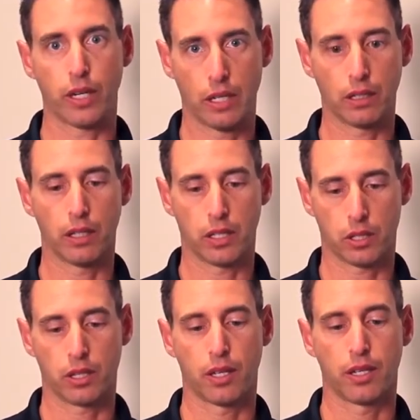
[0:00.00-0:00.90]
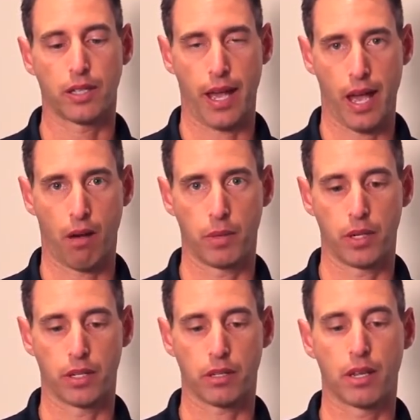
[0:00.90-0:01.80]
English
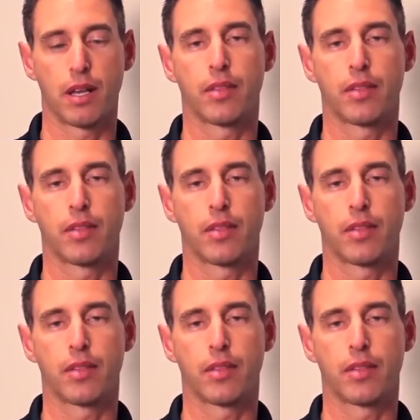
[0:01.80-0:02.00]
diameters.